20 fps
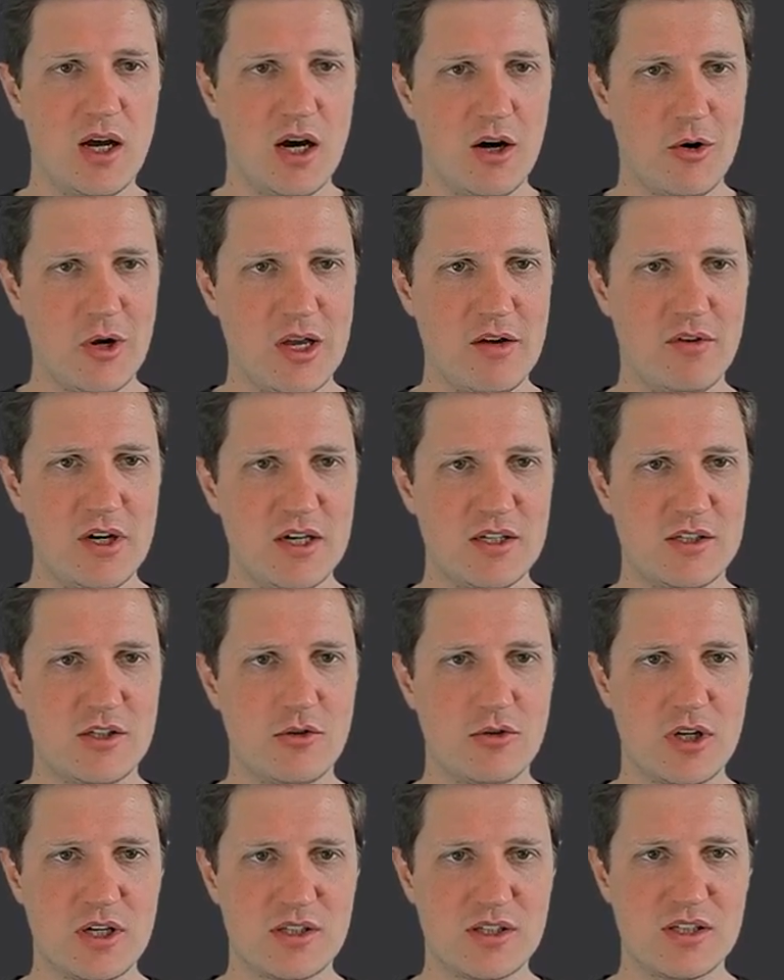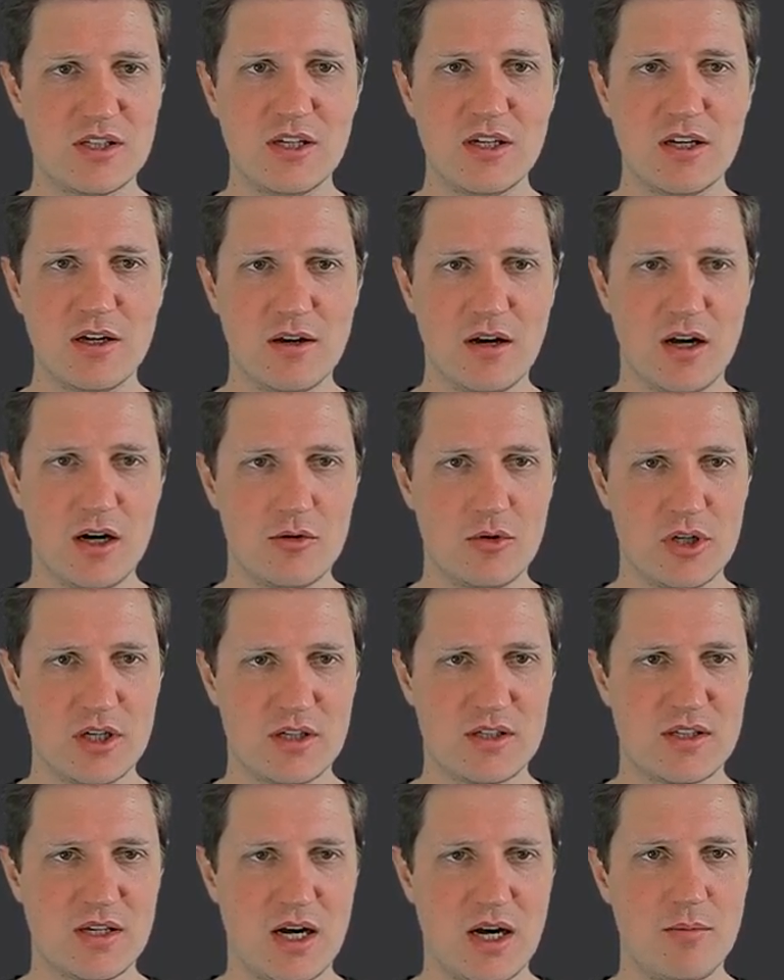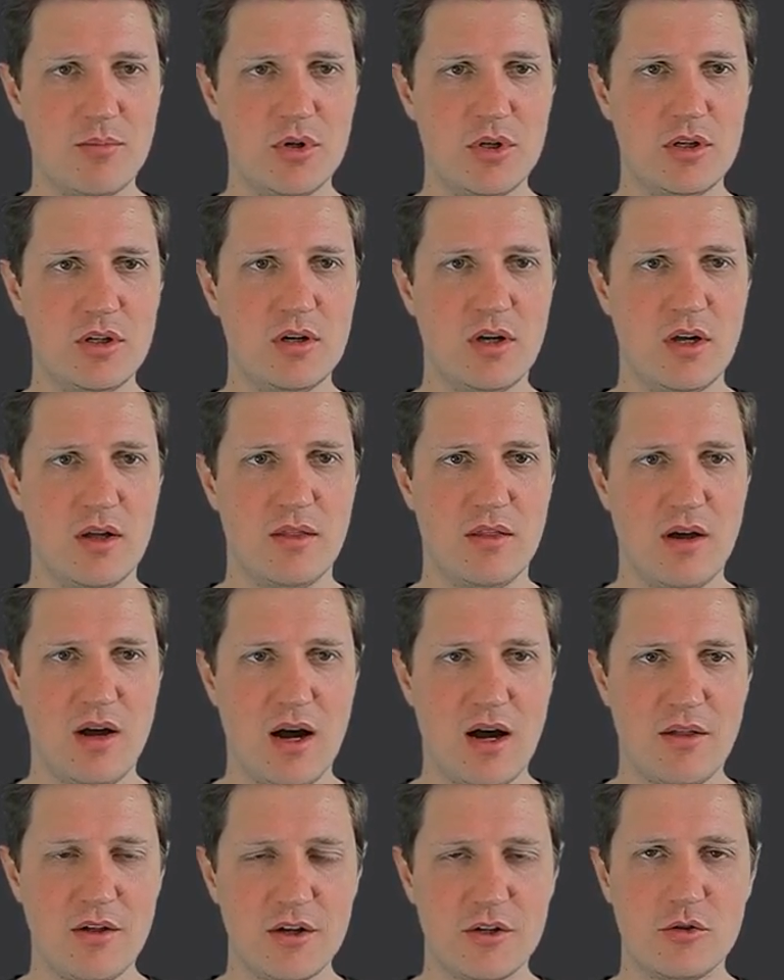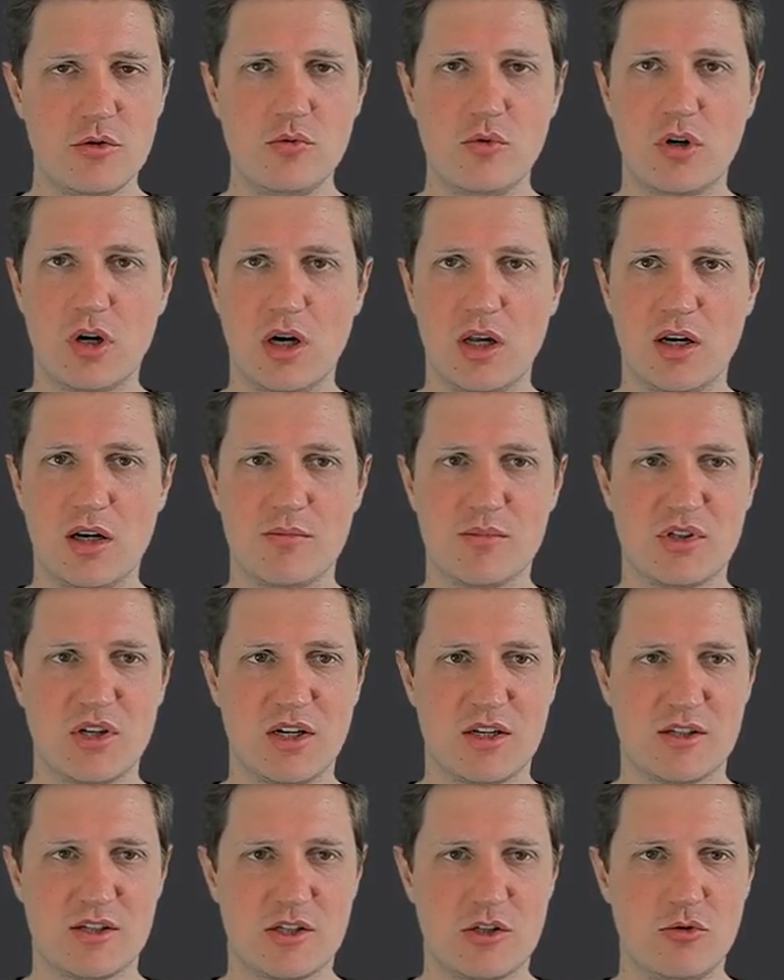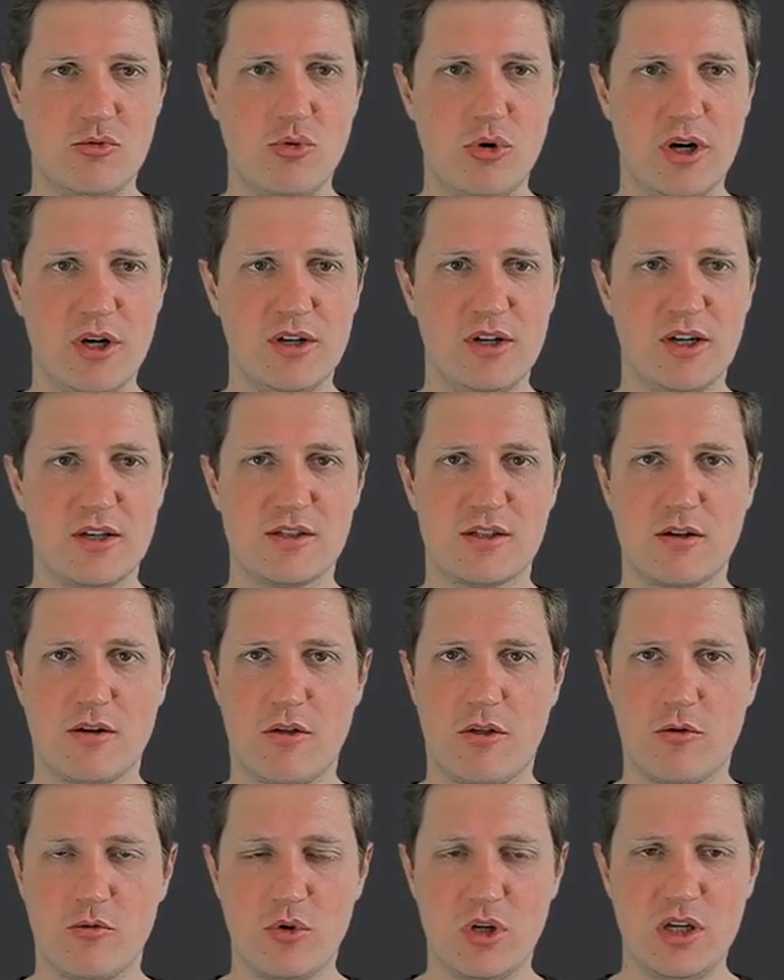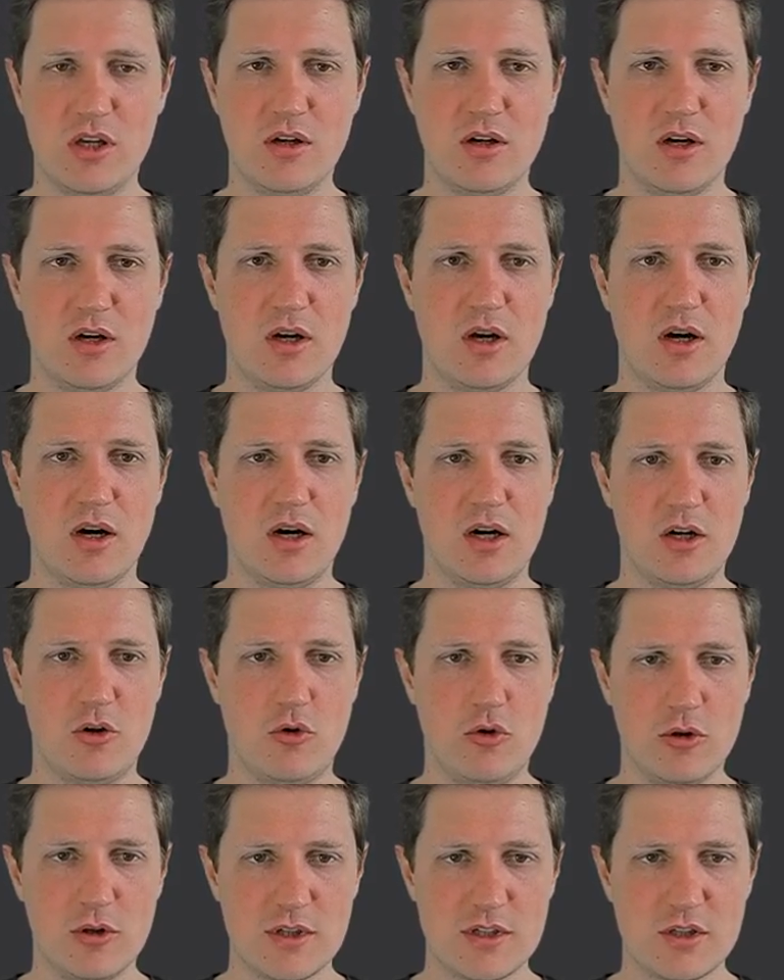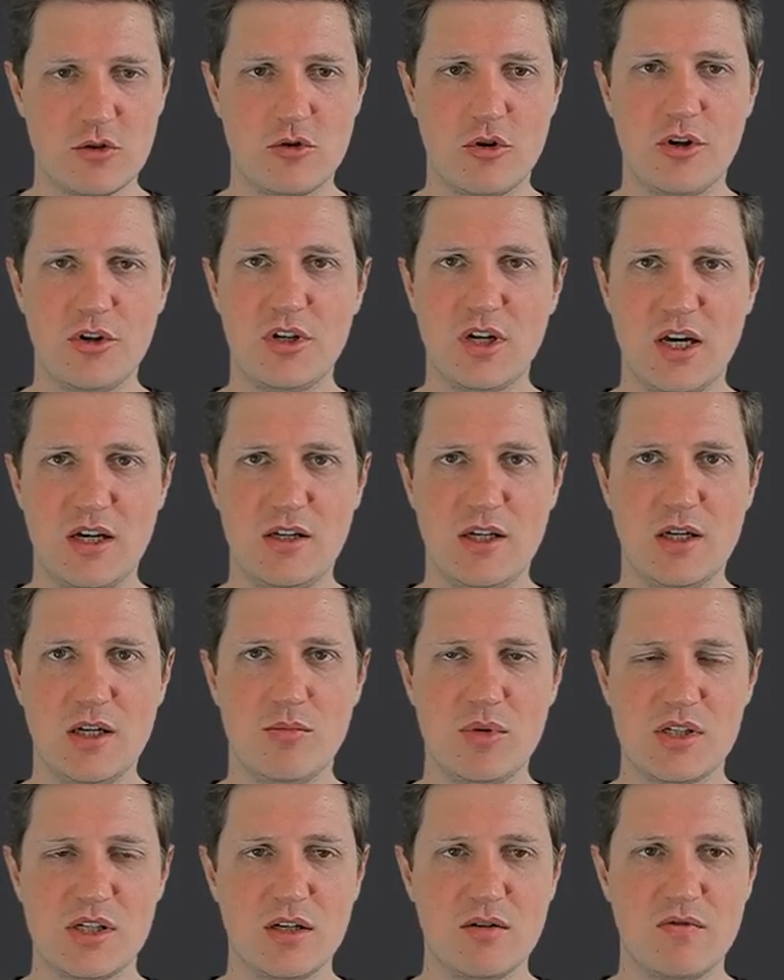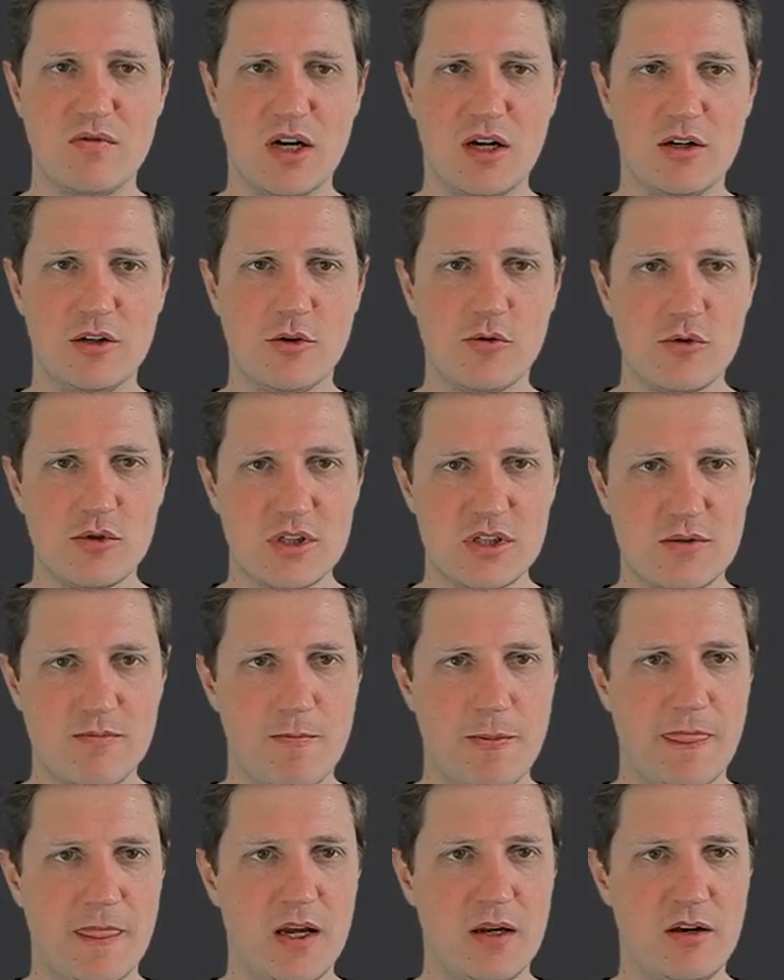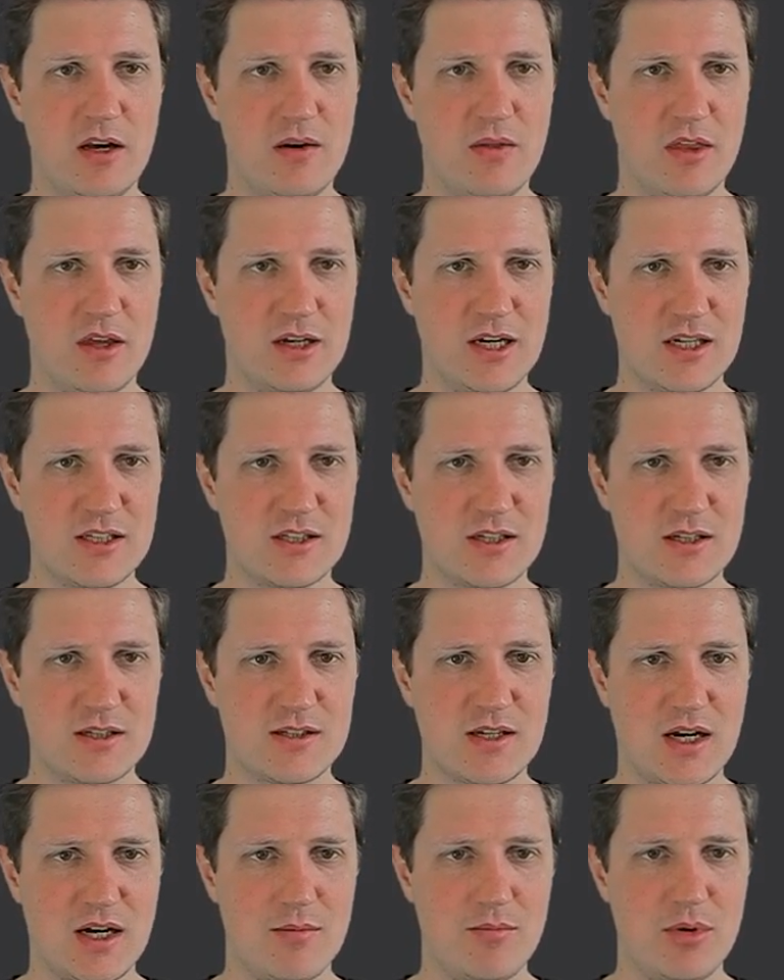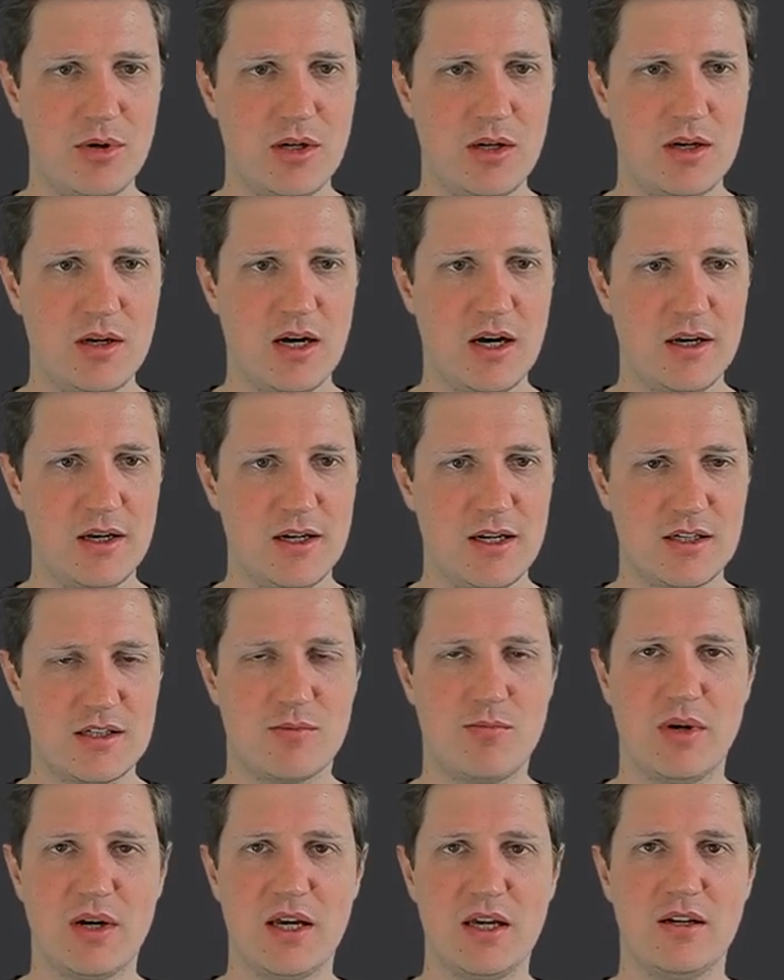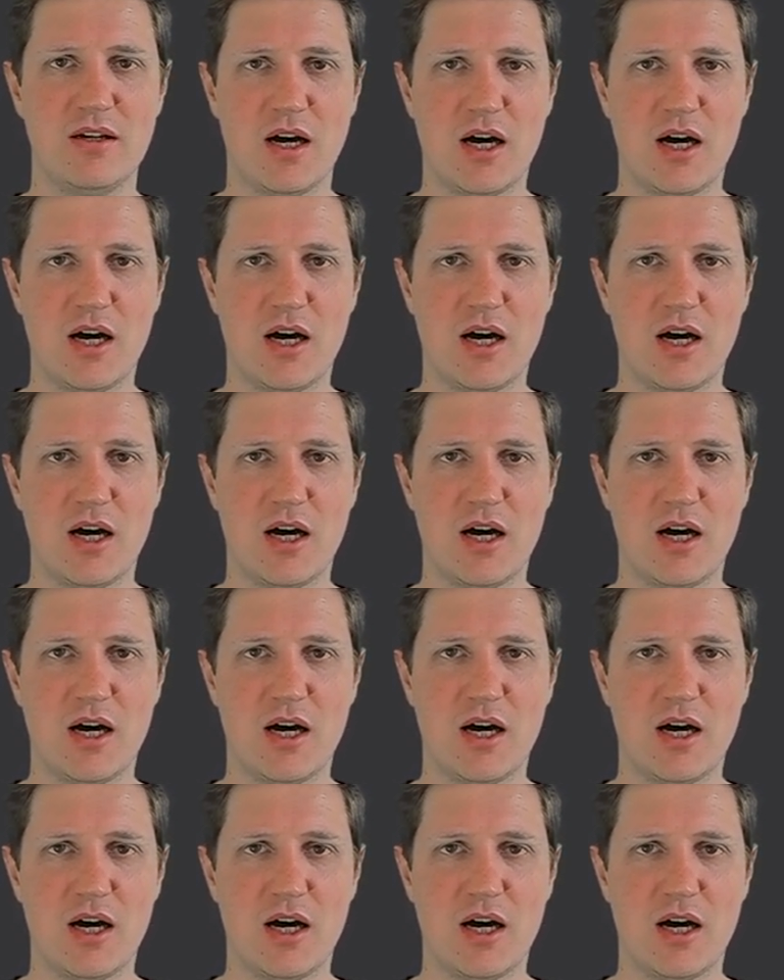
However, as you can see in our example, the other two columns x2 and x3 are also containing missing values. And in the next example, I'll explain